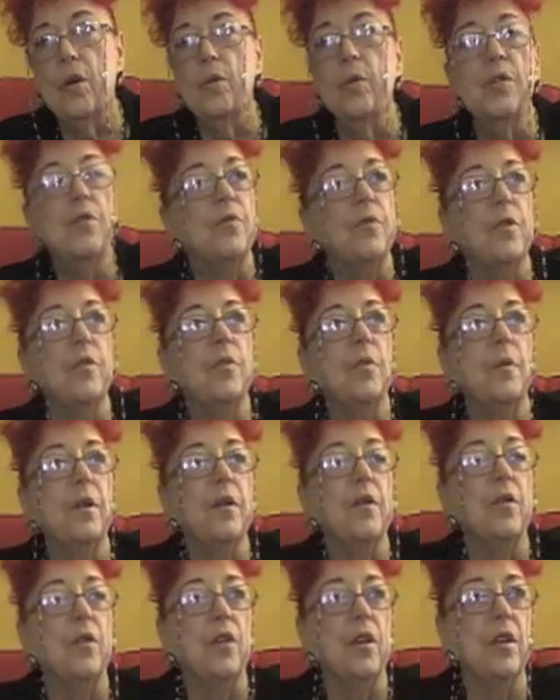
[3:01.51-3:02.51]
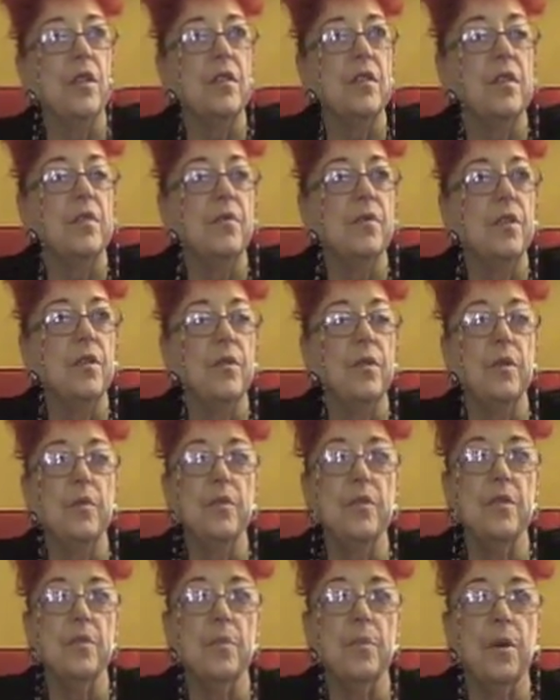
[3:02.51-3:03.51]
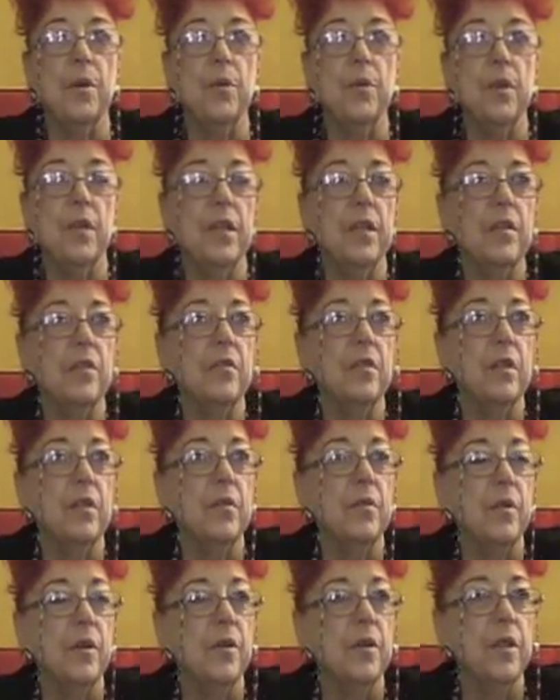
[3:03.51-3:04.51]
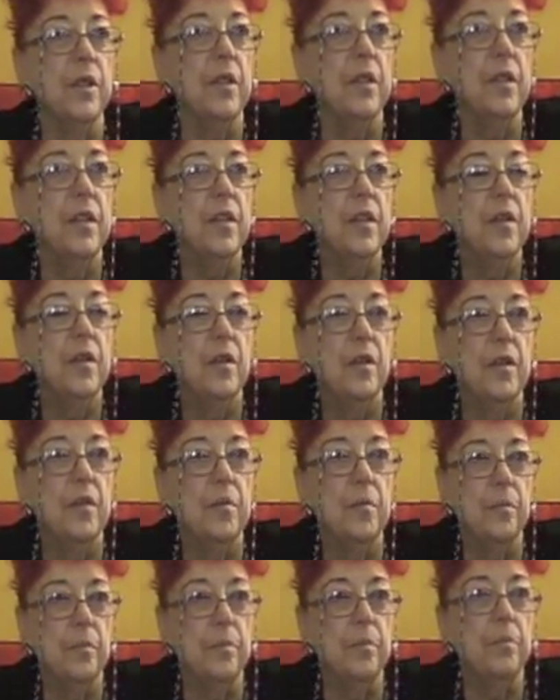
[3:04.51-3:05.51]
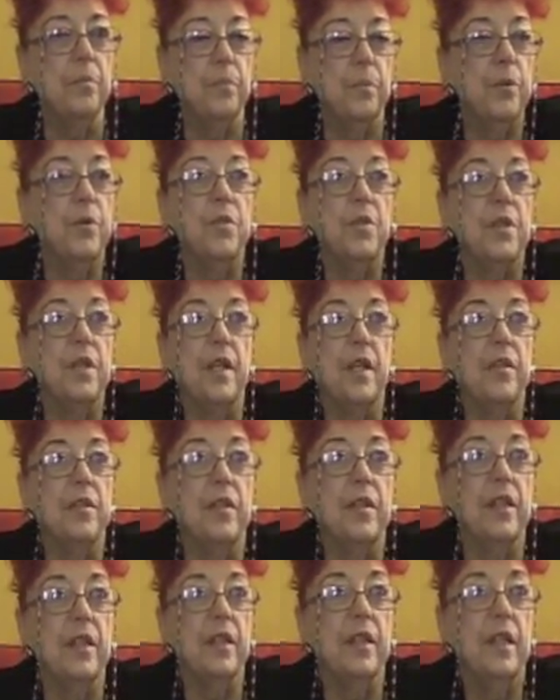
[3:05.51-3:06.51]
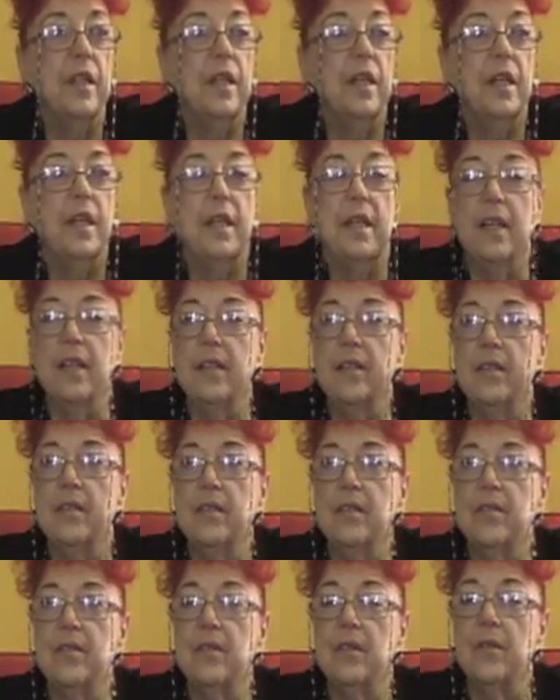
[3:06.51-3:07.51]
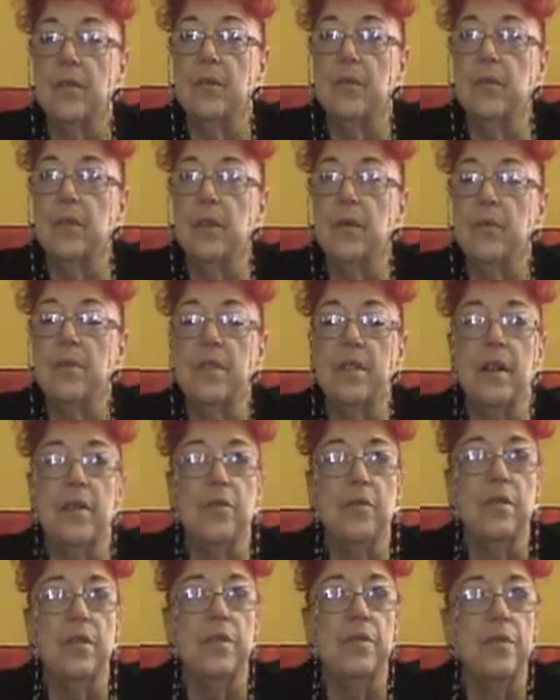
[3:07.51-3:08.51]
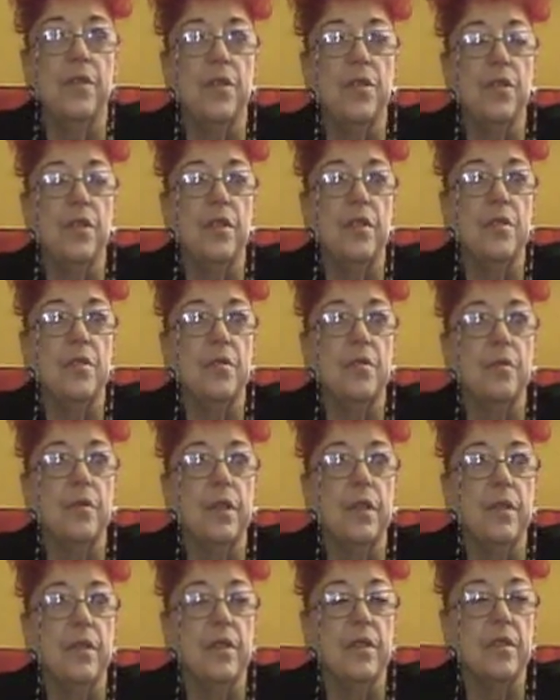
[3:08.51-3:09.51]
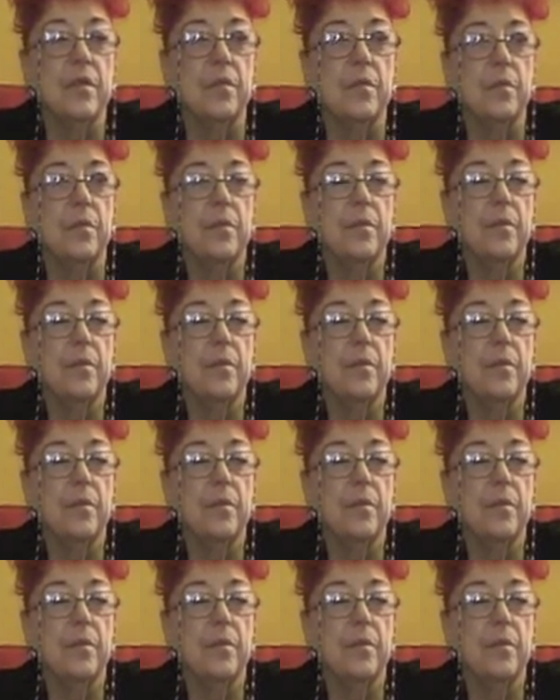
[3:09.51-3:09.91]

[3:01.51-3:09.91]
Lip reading: always wrote about artists, even though he was a poet and a literary personality. And so there was never a division in Surrealism.